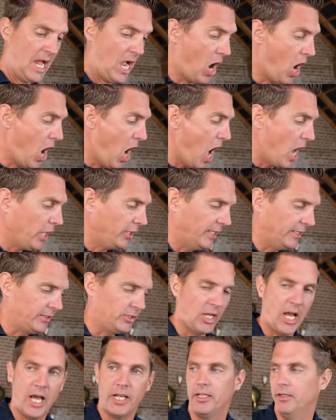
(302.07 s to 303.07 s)
Oh,
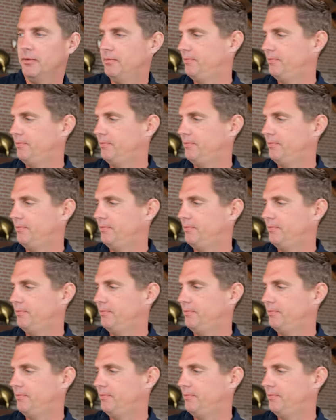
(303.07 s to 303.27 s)
that's hot.